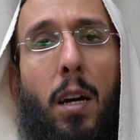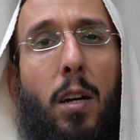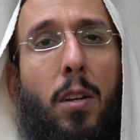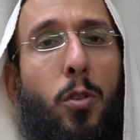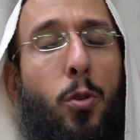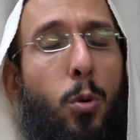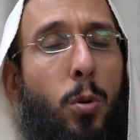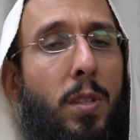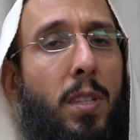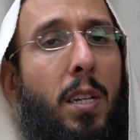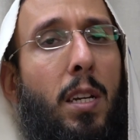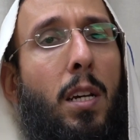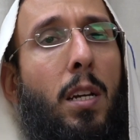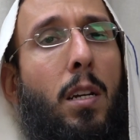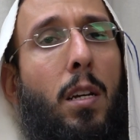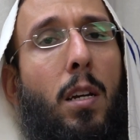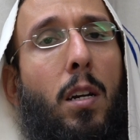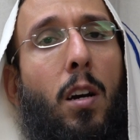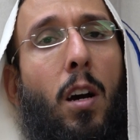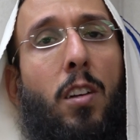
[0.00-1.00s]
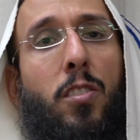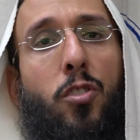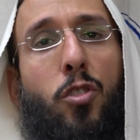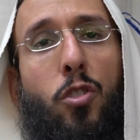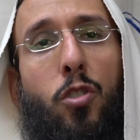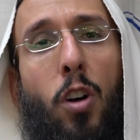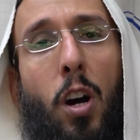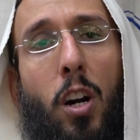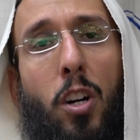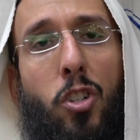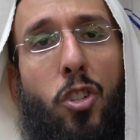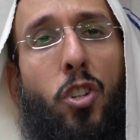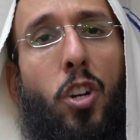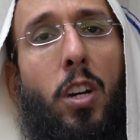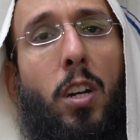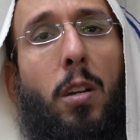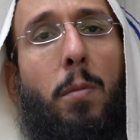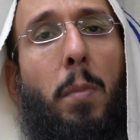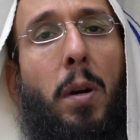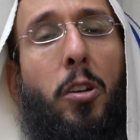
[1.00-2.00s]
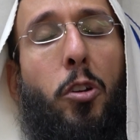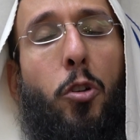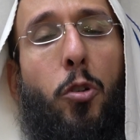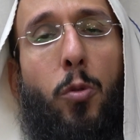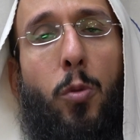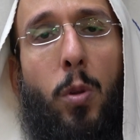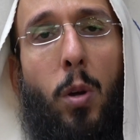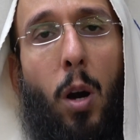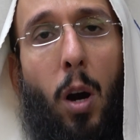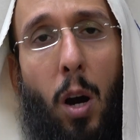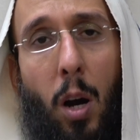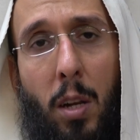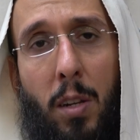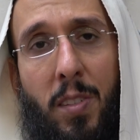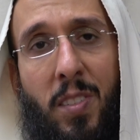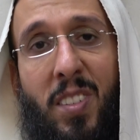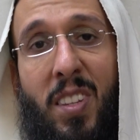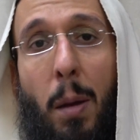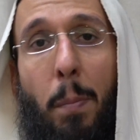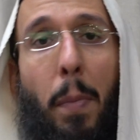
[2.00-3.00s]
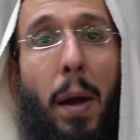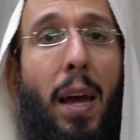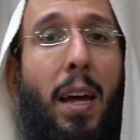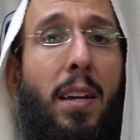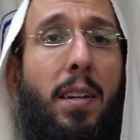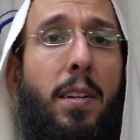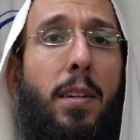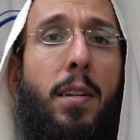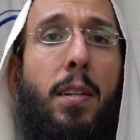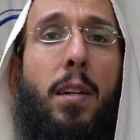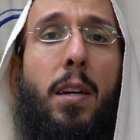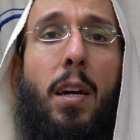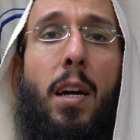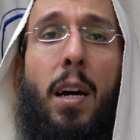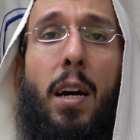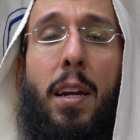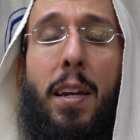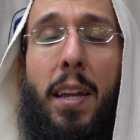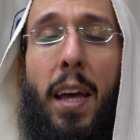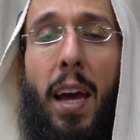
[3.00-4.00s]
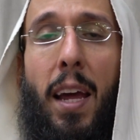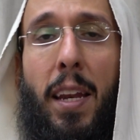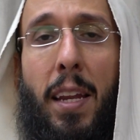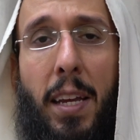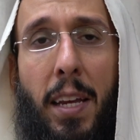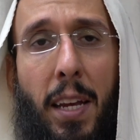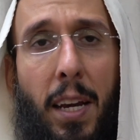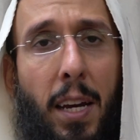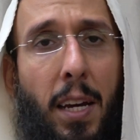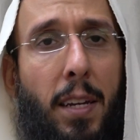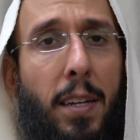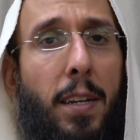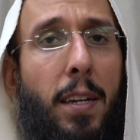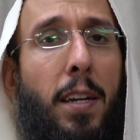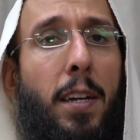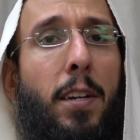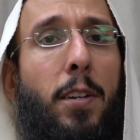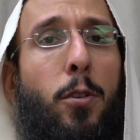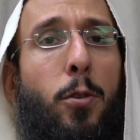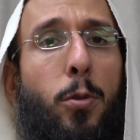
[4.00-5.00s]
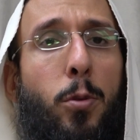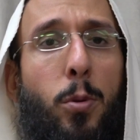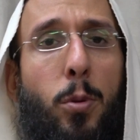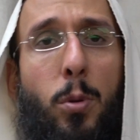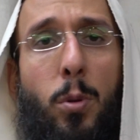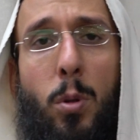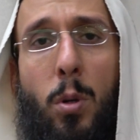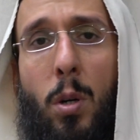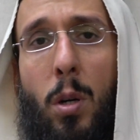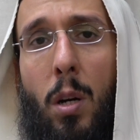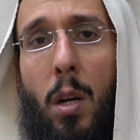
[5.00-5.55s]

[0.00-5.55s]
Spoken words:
using construction material, cement, turning it into